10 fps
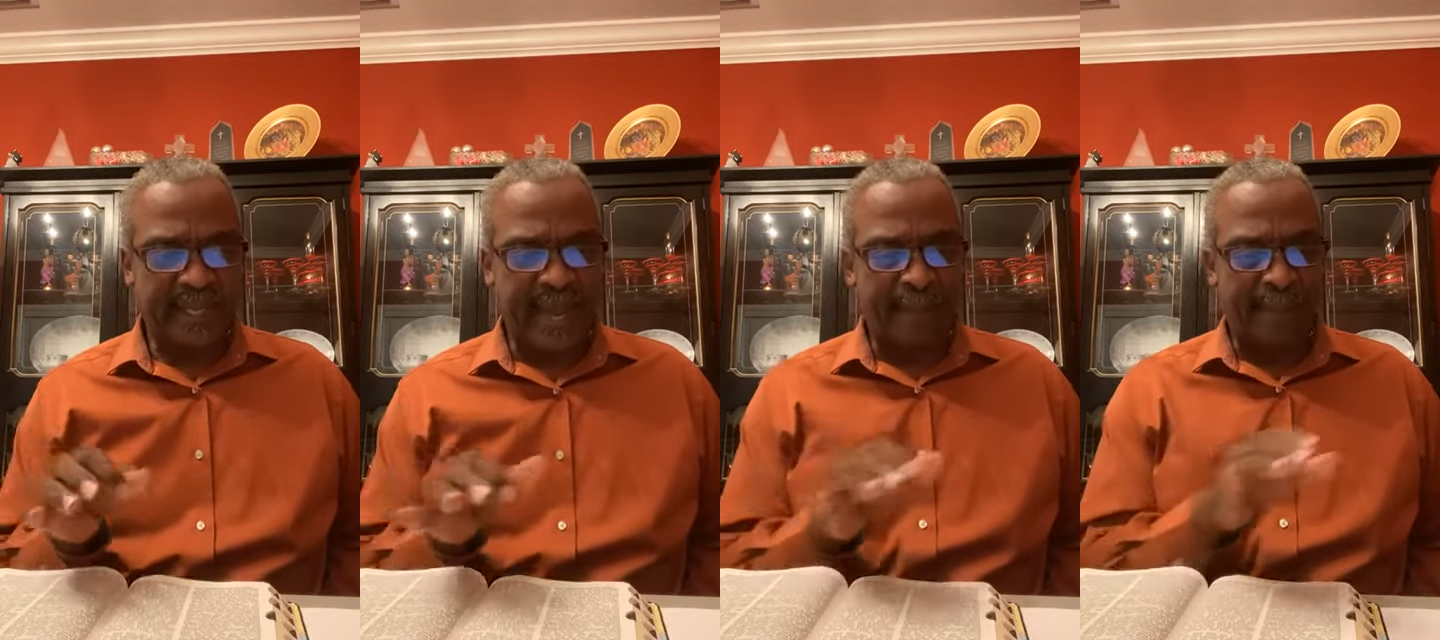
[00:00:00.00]

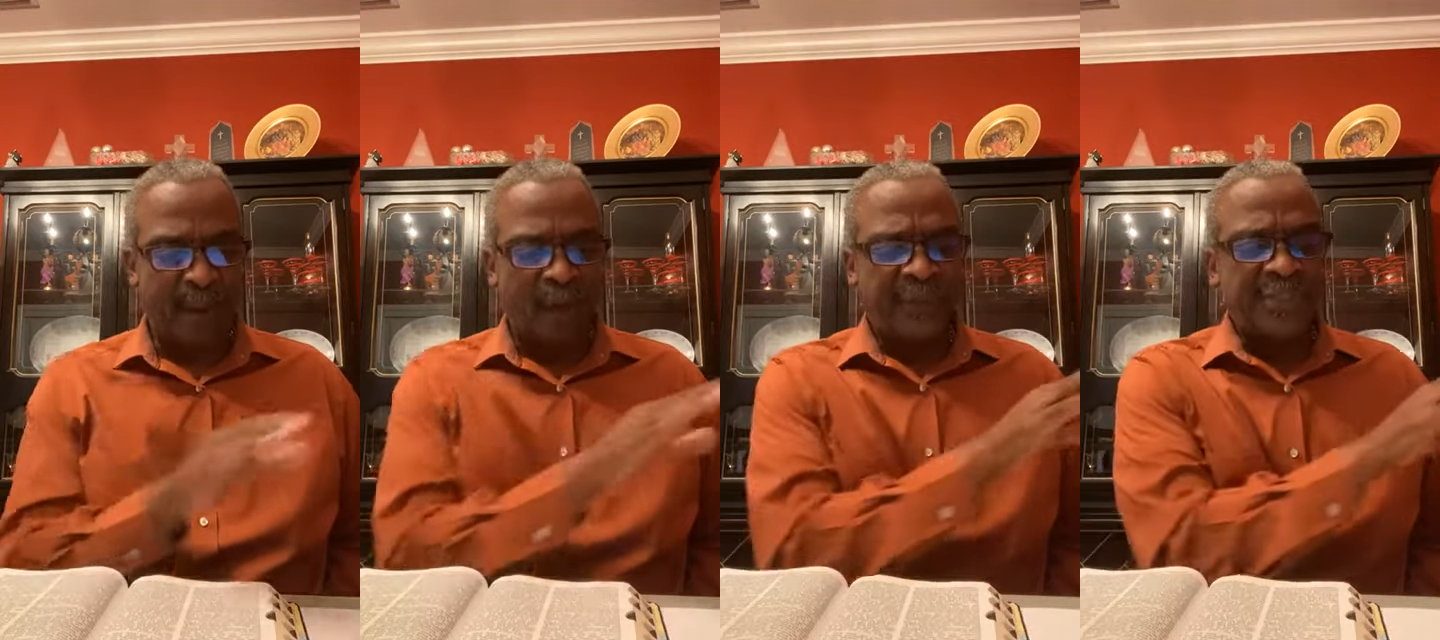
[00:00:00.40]
Now,
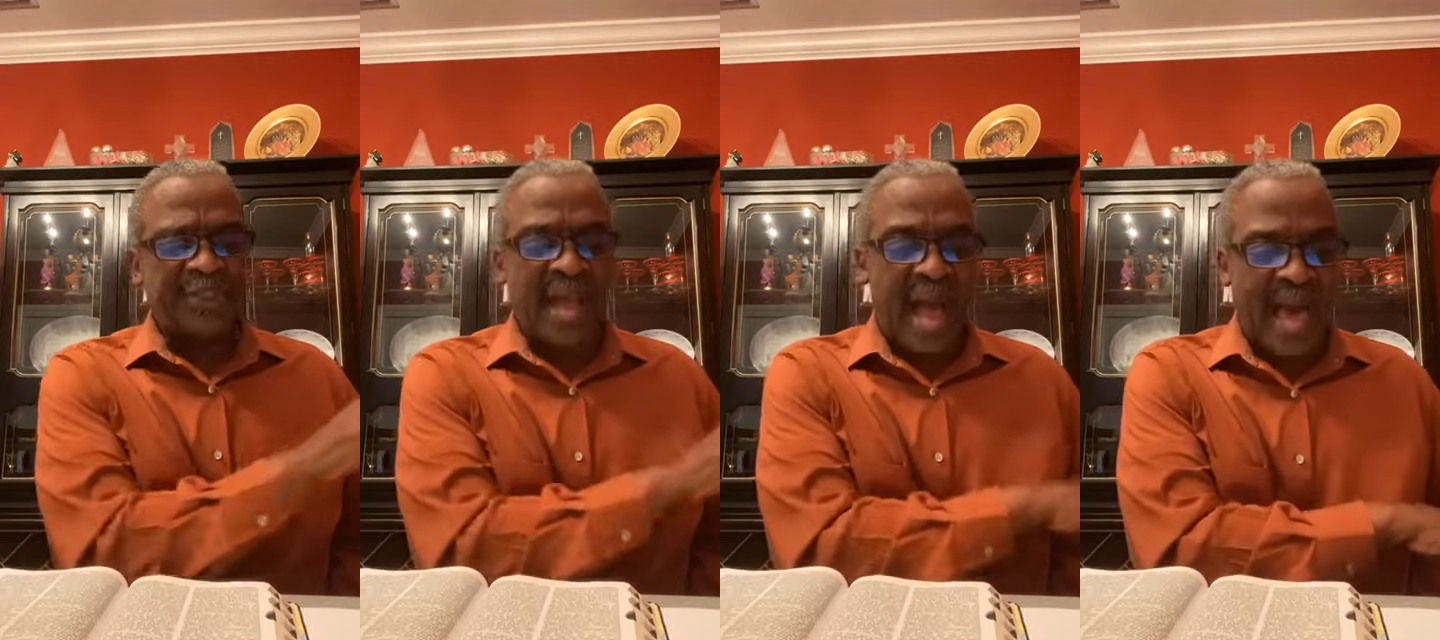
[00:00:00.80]
both
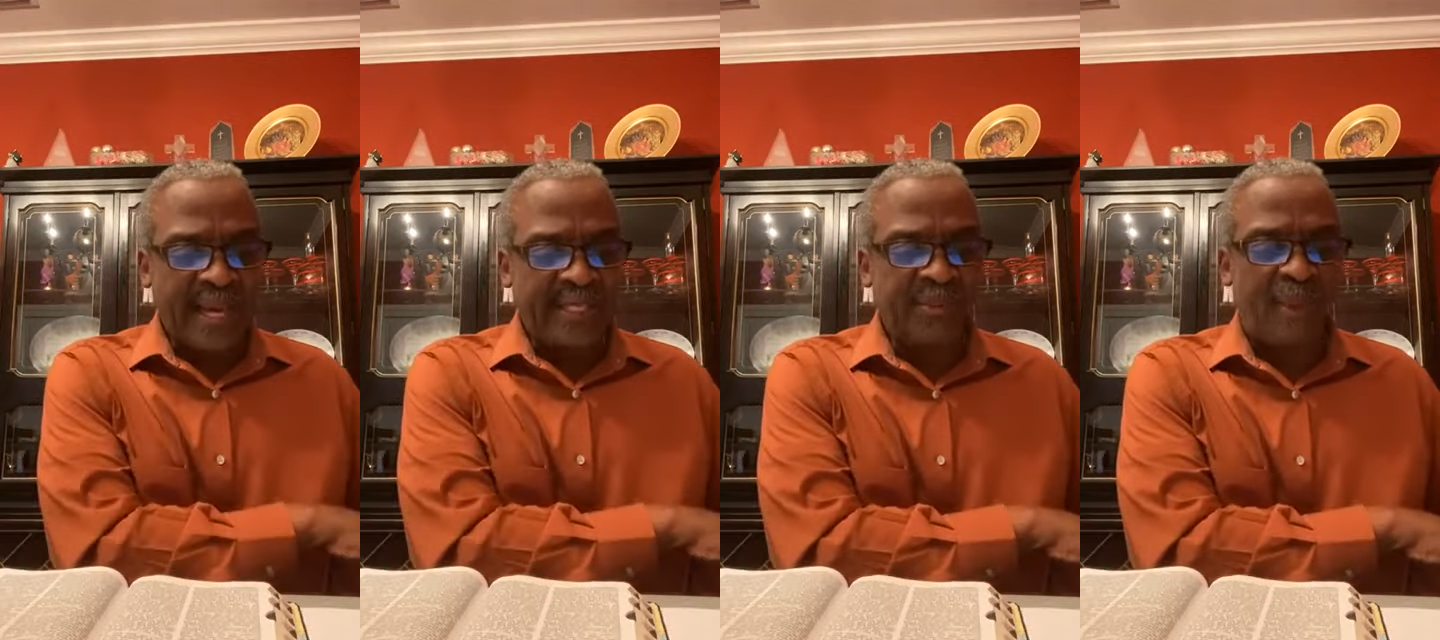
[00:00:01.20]

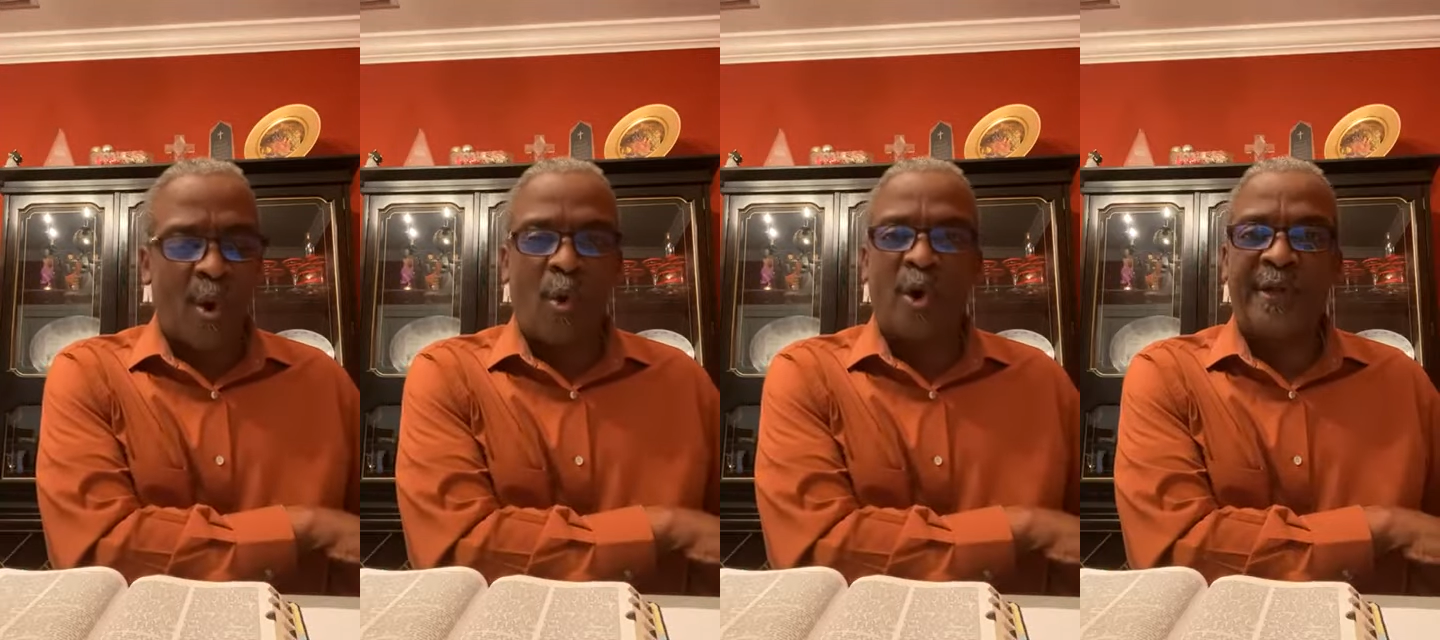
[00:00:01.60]
child is
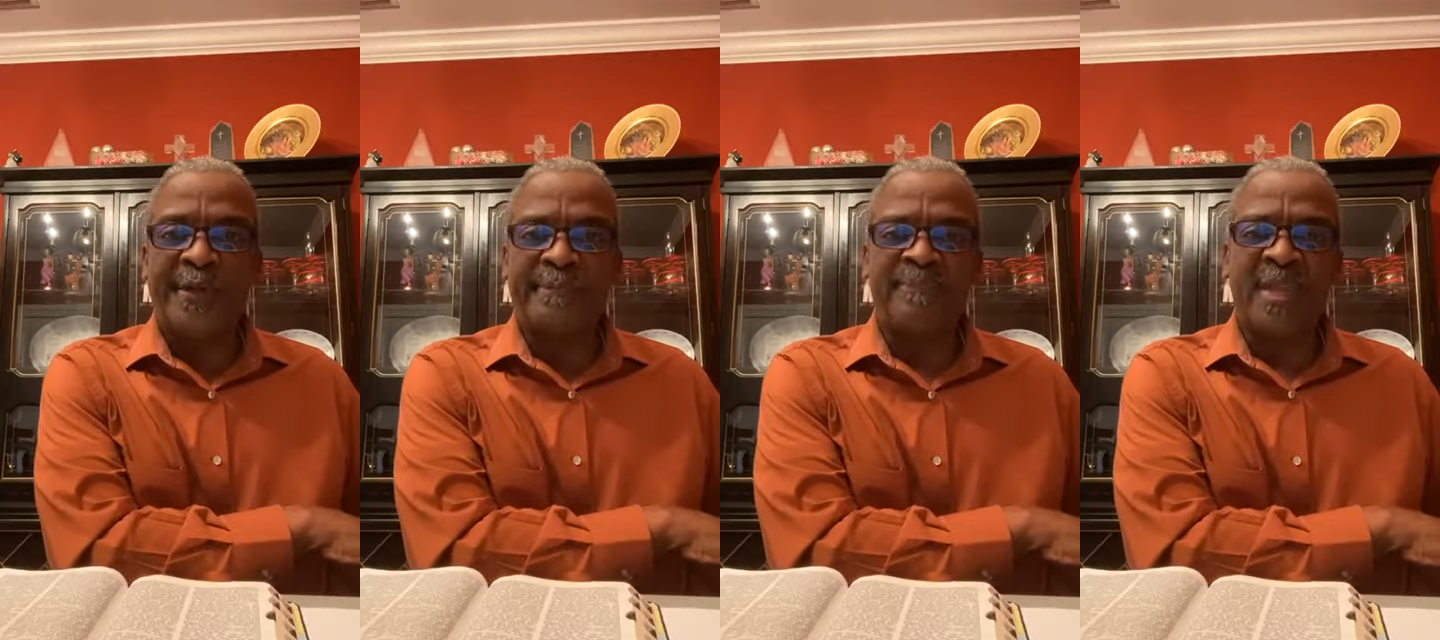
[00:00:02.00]

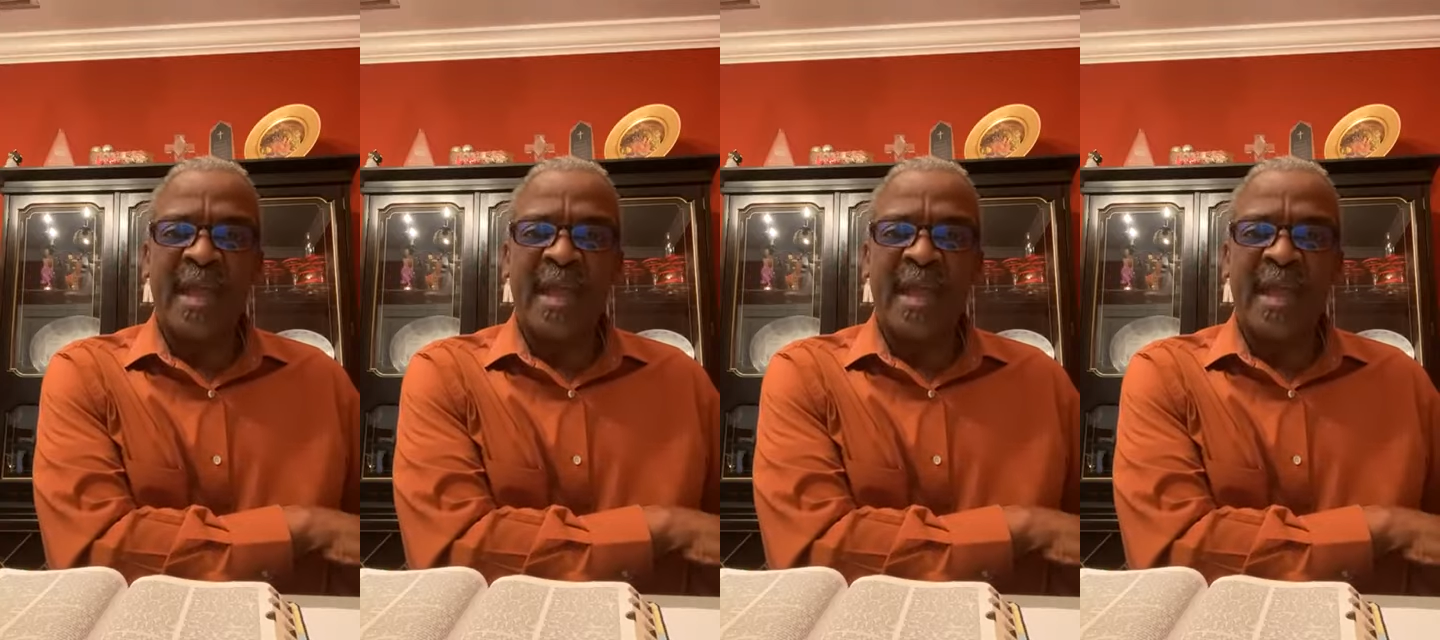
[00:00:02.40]
born